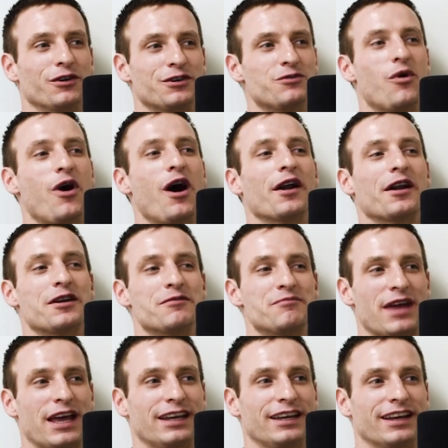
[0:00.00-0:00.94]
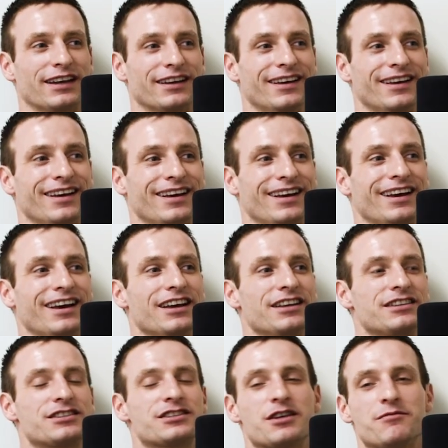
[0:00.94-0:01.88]
want an opinion. Sure.
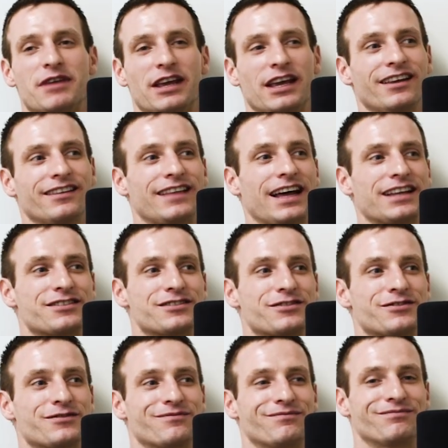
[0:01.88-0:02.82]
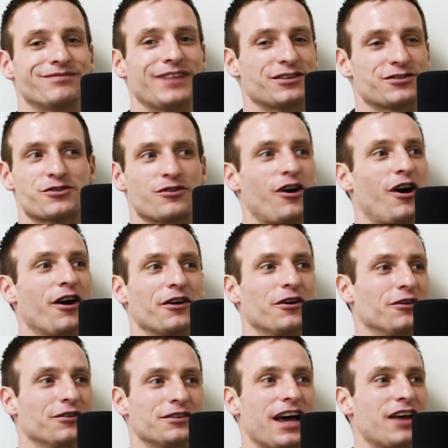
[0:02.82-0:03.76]
To me, that's that's Toronto
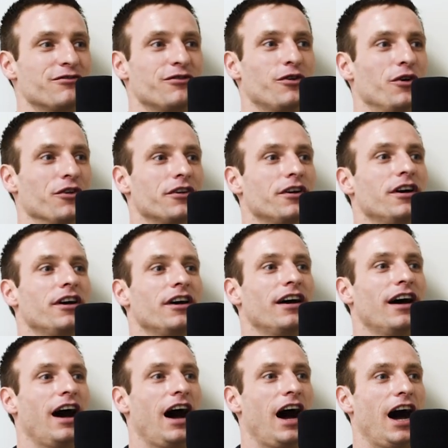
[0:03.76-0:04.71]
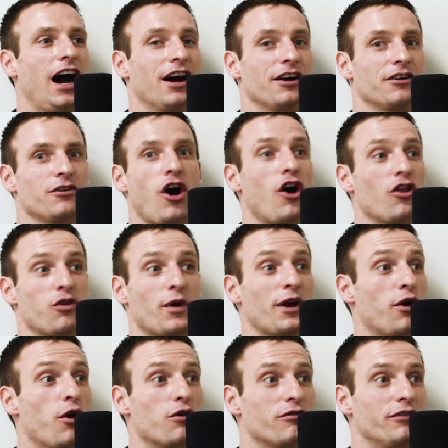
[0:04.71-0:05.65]
tenfold. Okay. Uh, all the way to
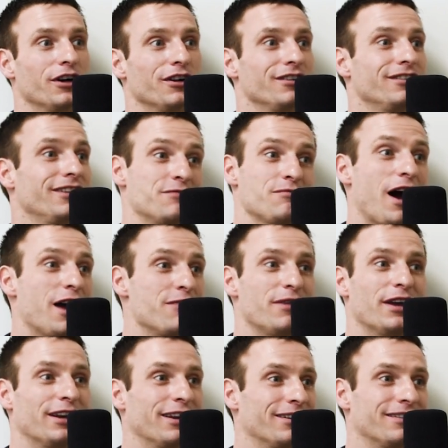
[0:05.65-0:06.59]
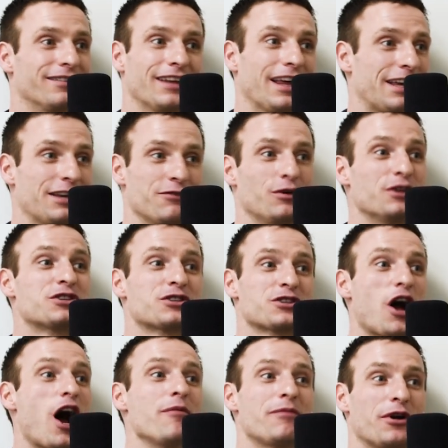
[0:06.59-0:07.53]
Oakville, in my opinion. Like yeah, it would yeah.
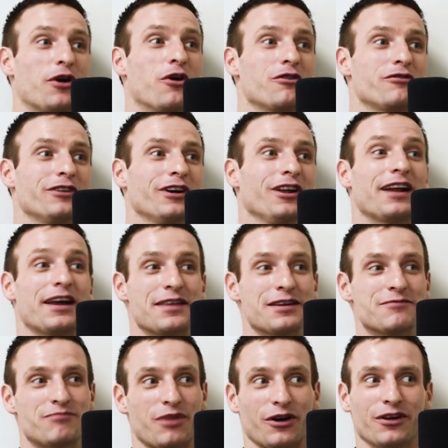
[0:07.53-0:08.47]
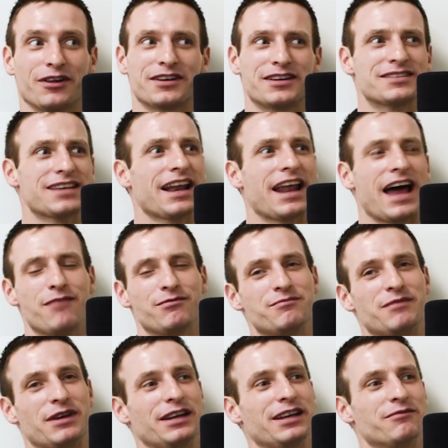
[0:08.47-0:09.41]
stop at Oakville, and I think Burlington's that happy
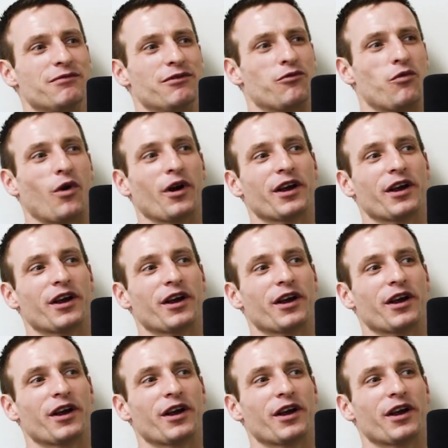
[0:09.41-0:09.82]
medium of working